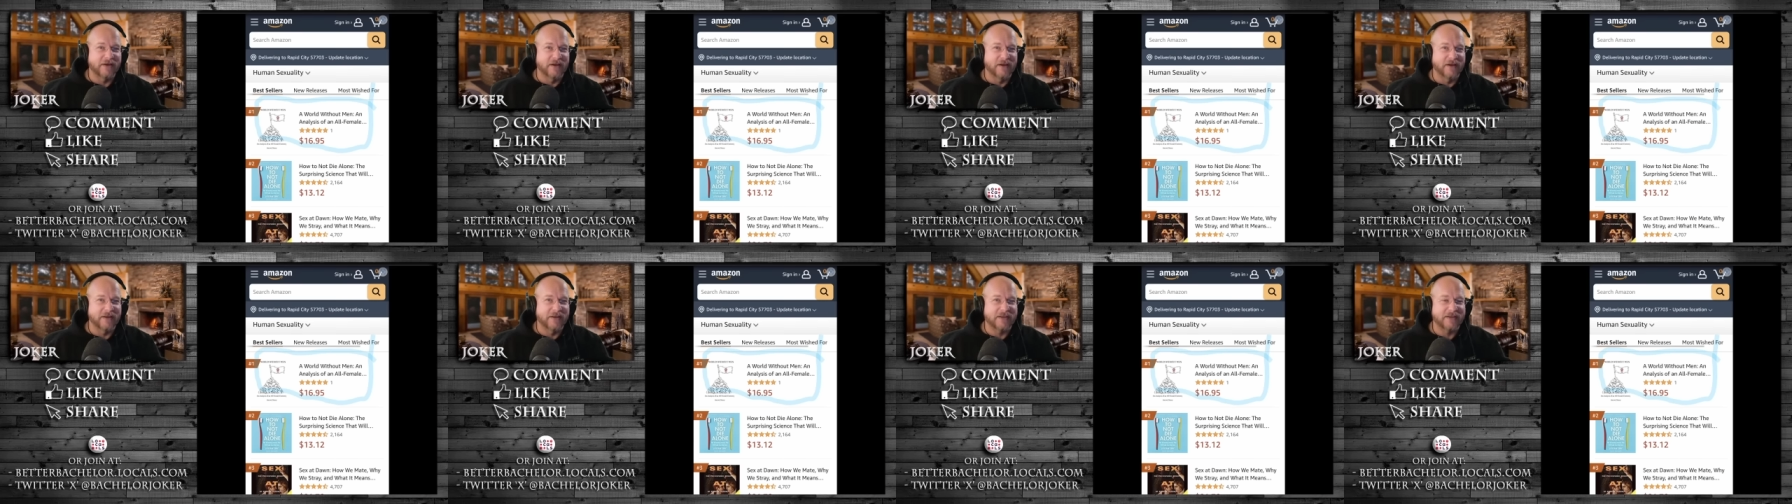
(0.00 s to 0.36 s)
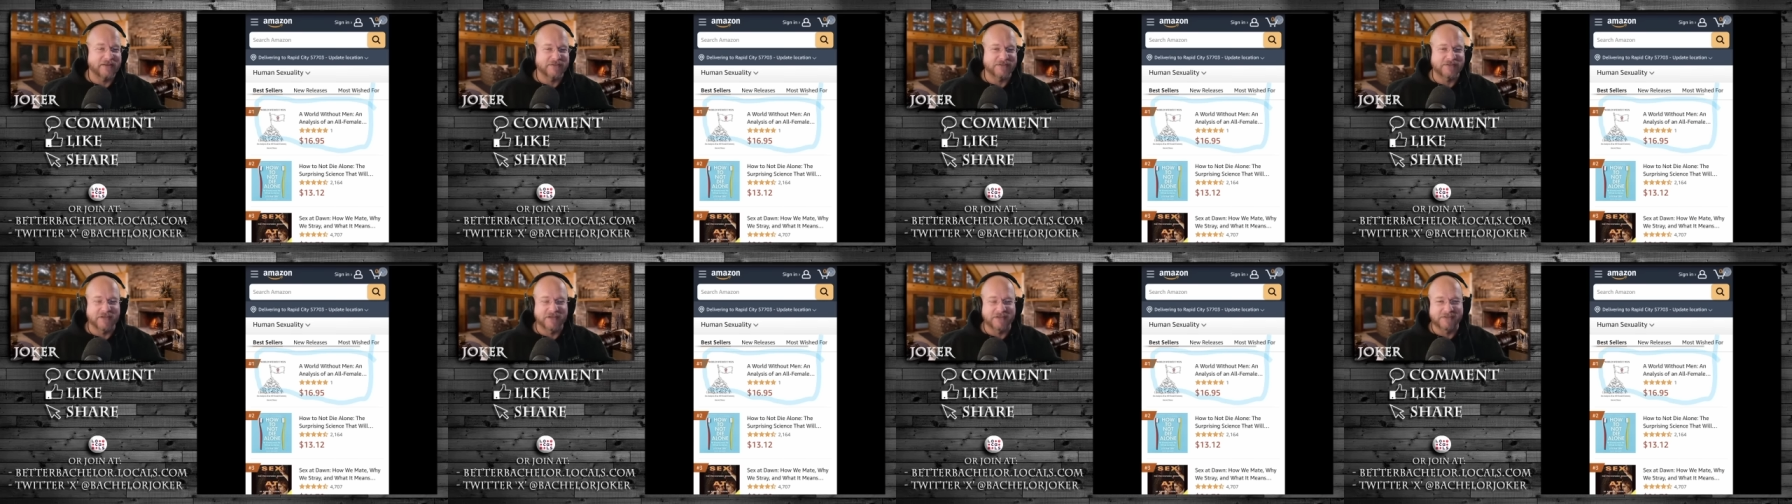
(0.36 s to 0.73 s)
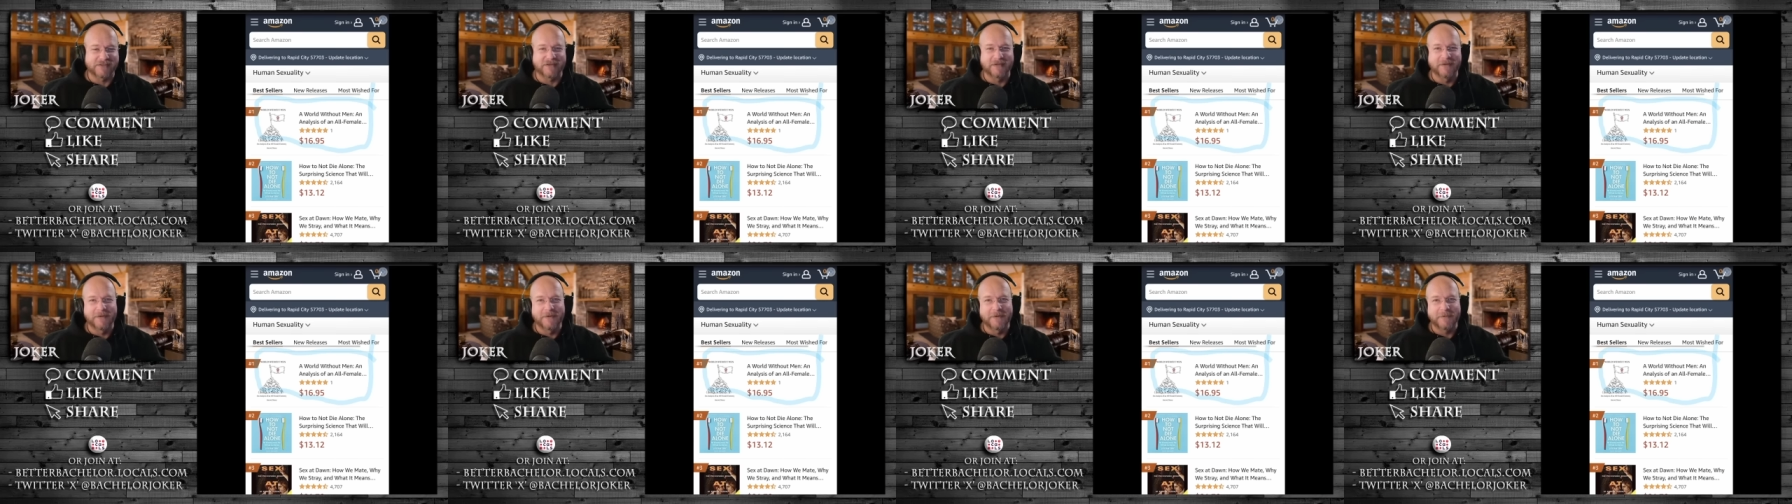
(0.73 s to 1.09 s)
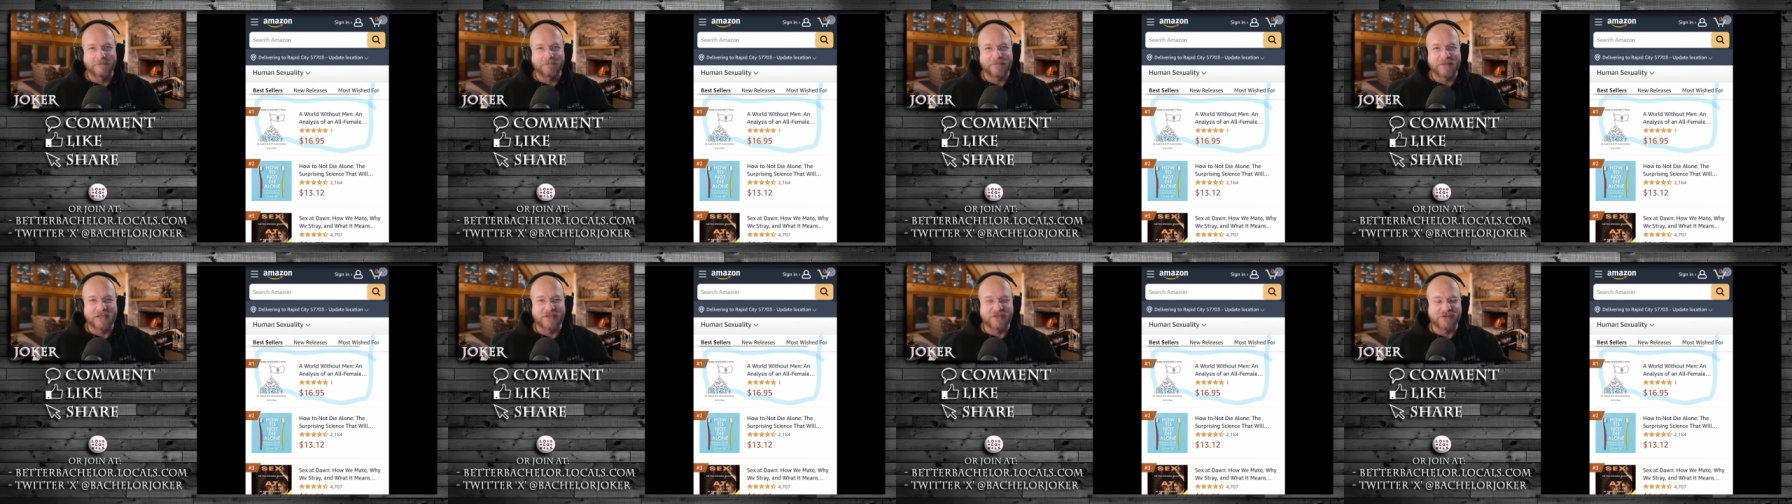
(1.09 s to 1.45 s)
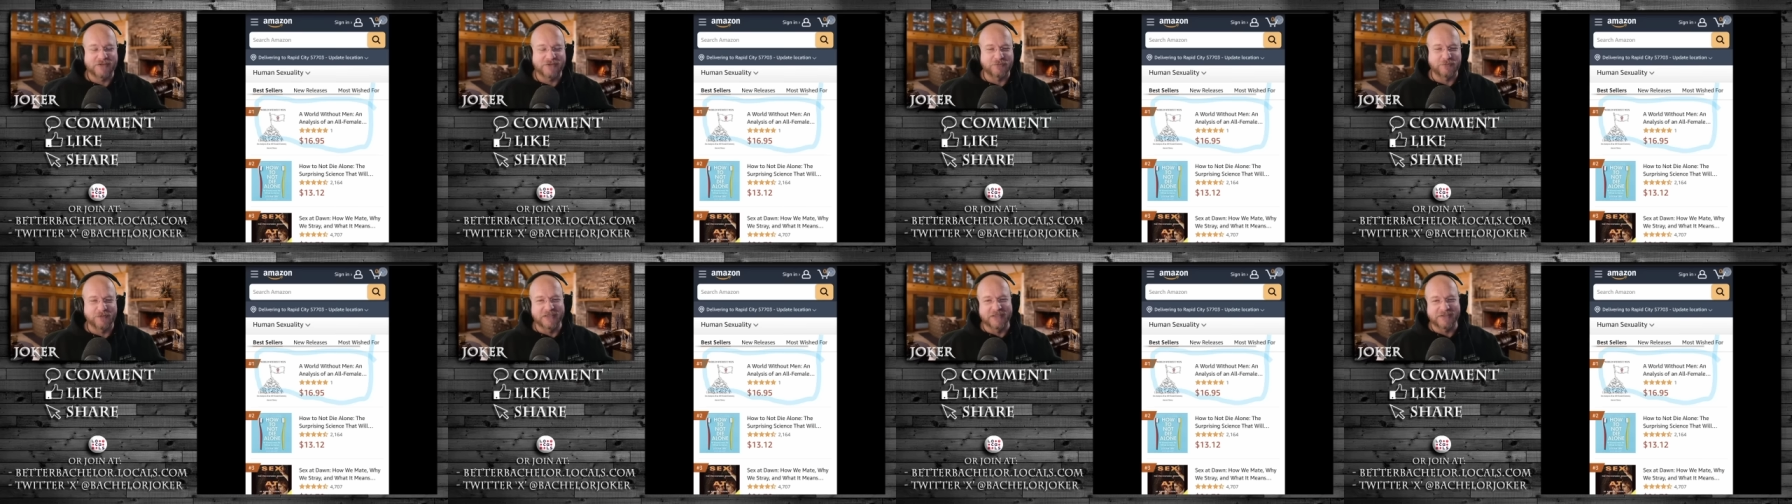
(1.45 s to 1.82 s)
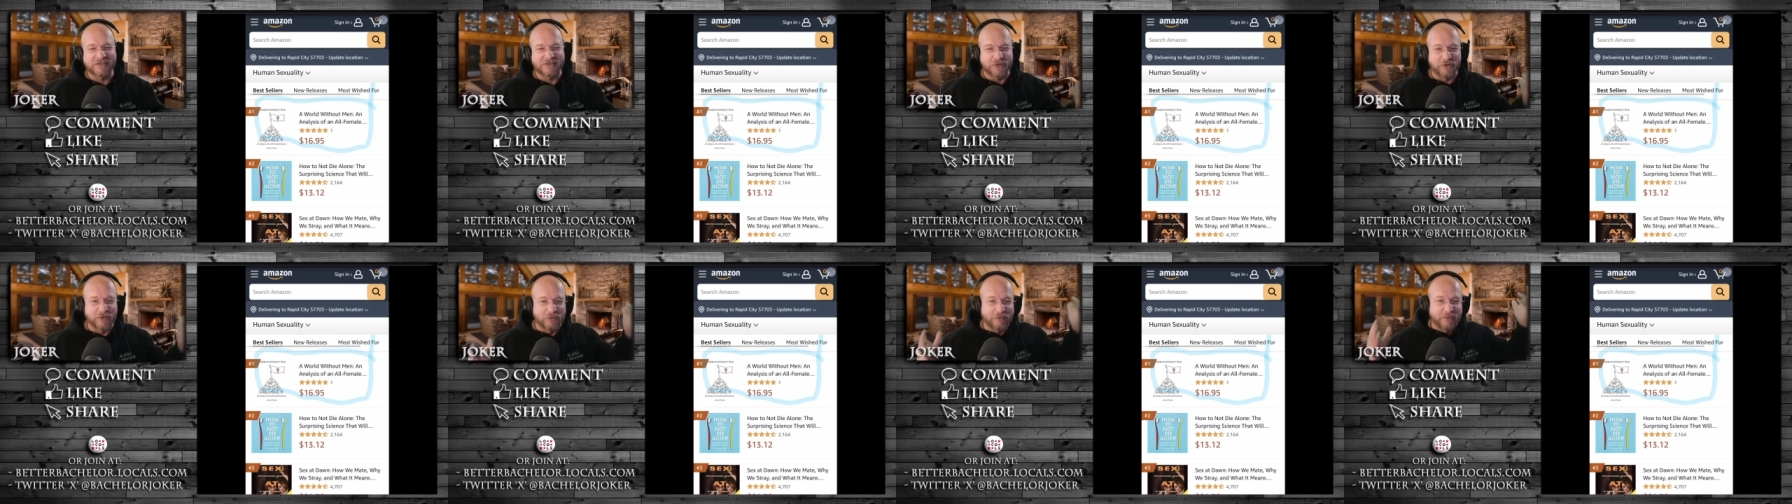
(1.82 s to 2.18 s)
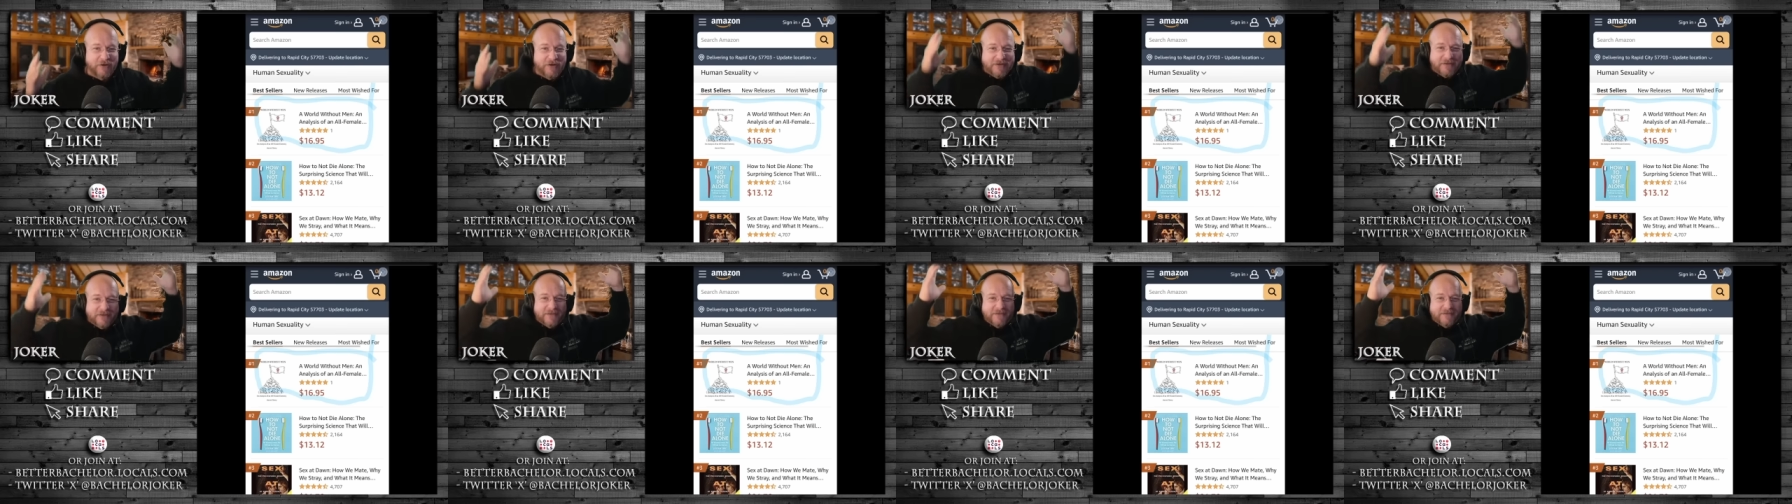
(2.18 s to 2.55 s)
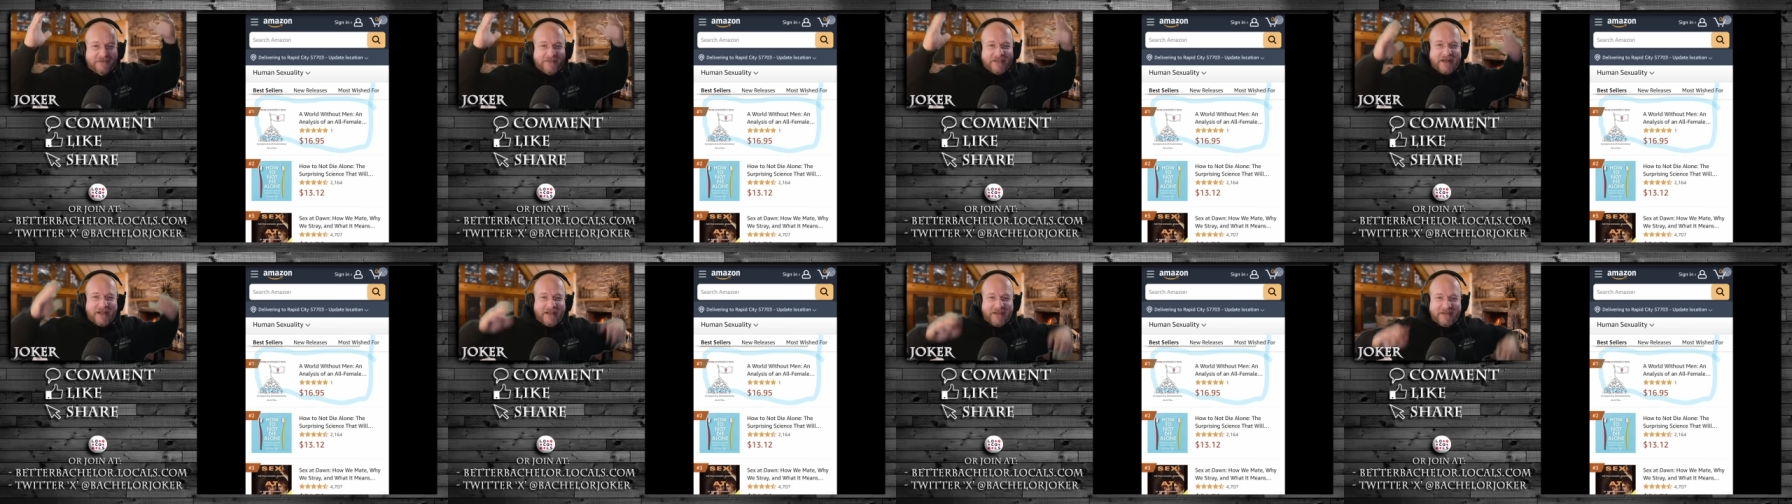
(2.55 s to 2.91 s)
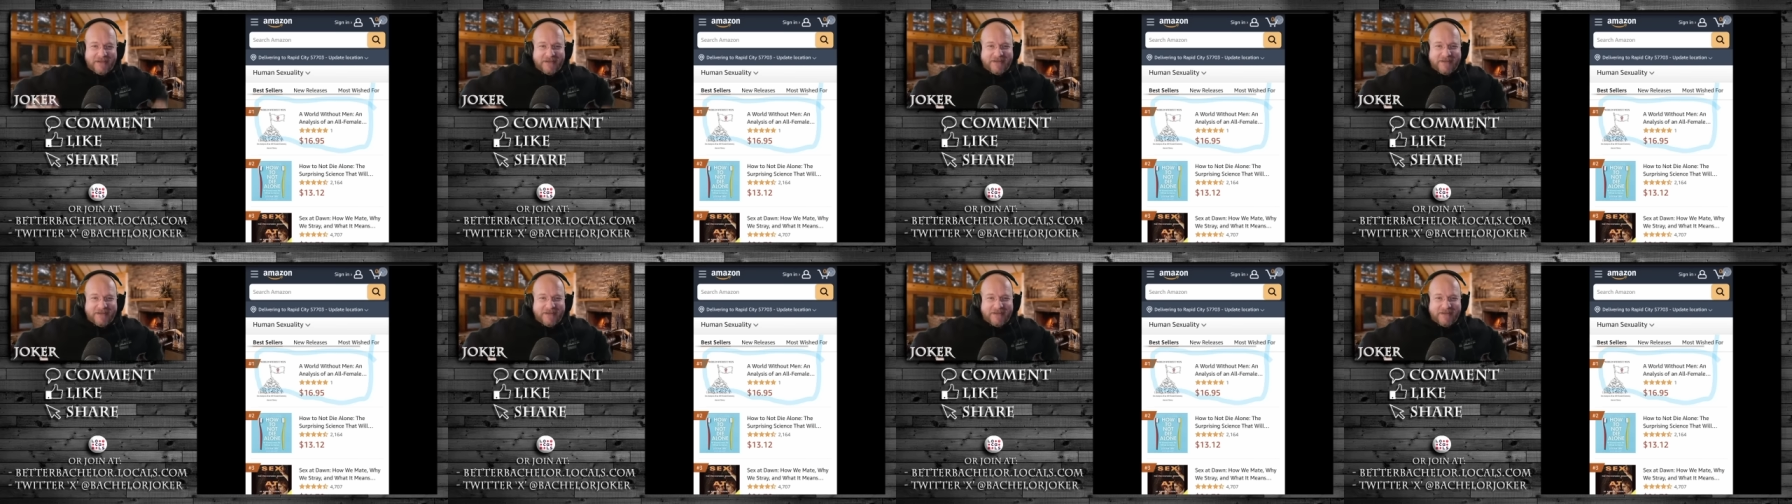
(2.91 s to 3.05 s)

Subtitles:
He just released a new book and ta-da,